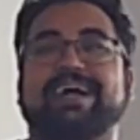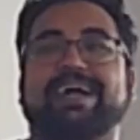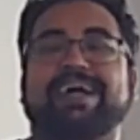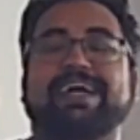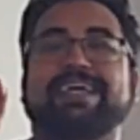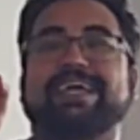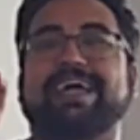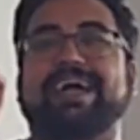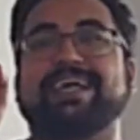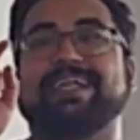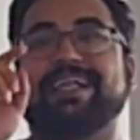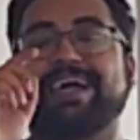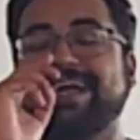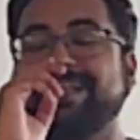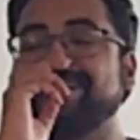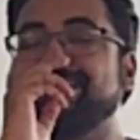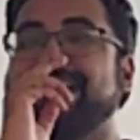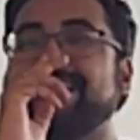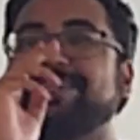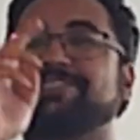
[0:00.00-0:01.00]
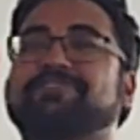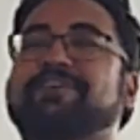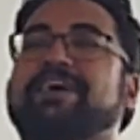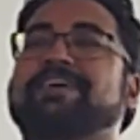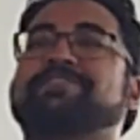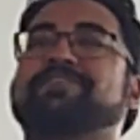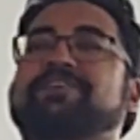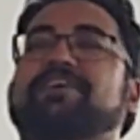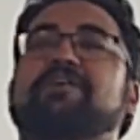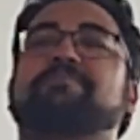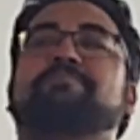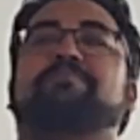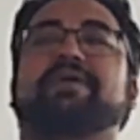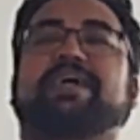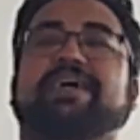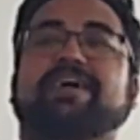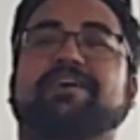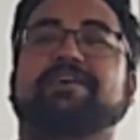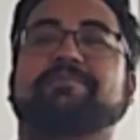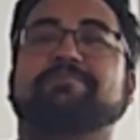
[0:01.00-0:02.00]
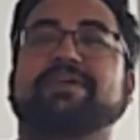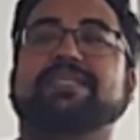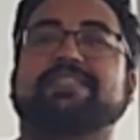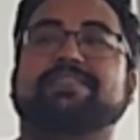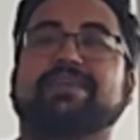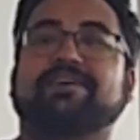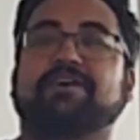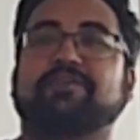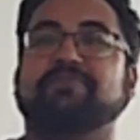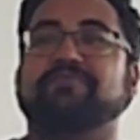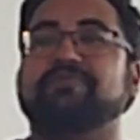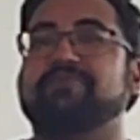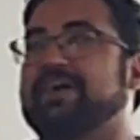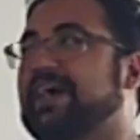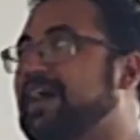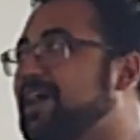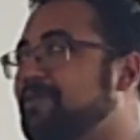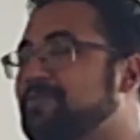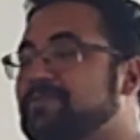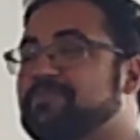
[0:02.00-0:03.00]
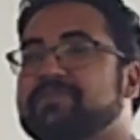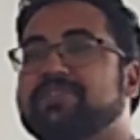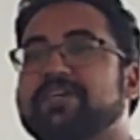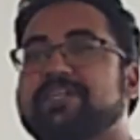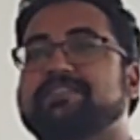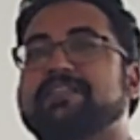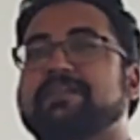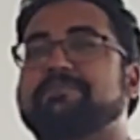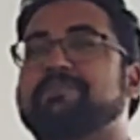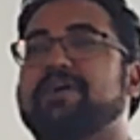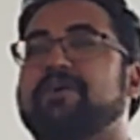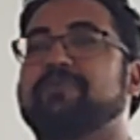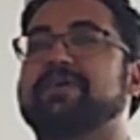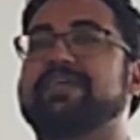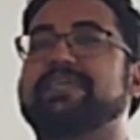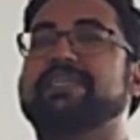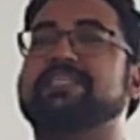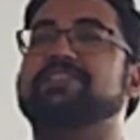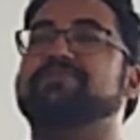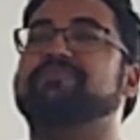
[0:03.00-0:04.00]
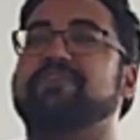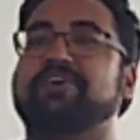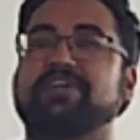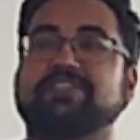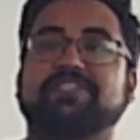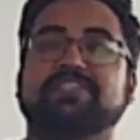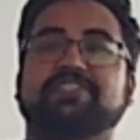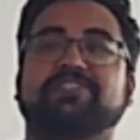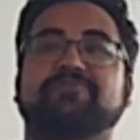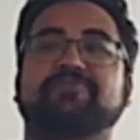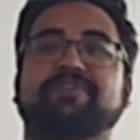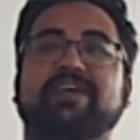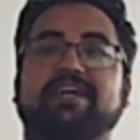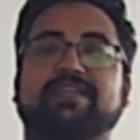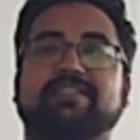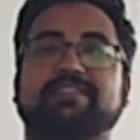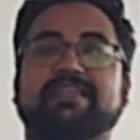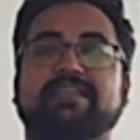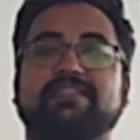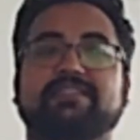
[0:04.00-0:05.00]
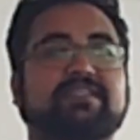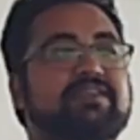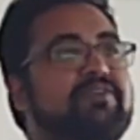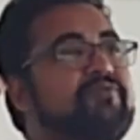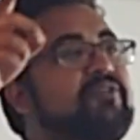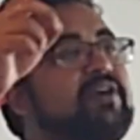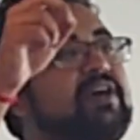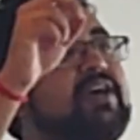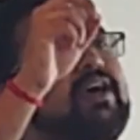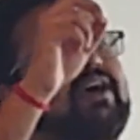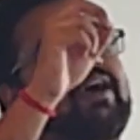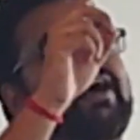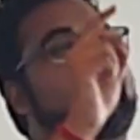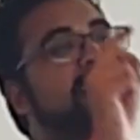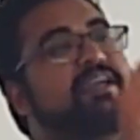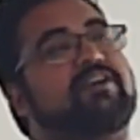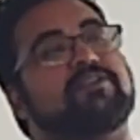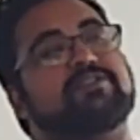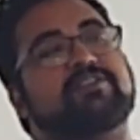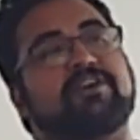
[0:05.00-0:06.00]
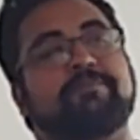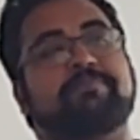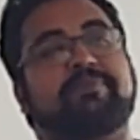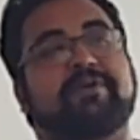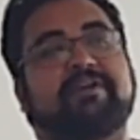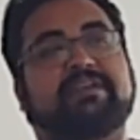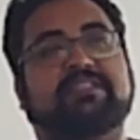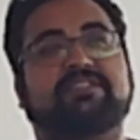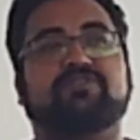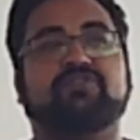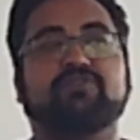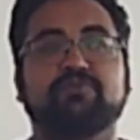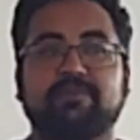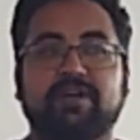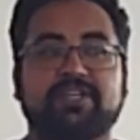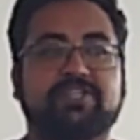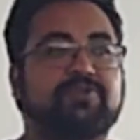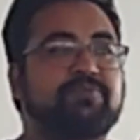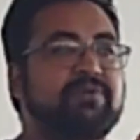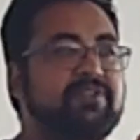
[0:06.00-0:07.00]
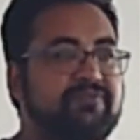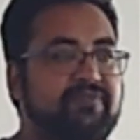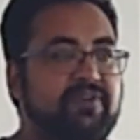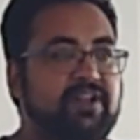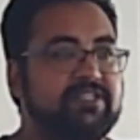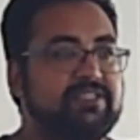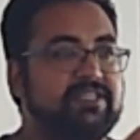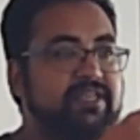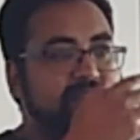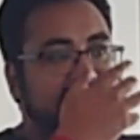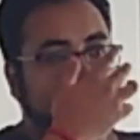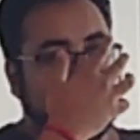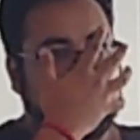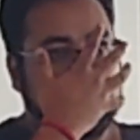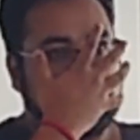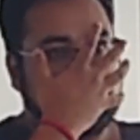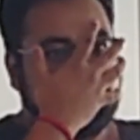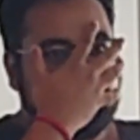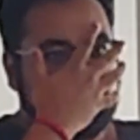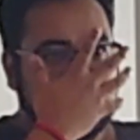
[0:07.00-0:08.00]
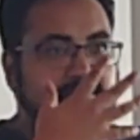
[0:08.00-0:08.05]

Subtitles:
I try to compare a bit of how .NET MAUI is versus React Native. I can't compare it too much with Flutter. I've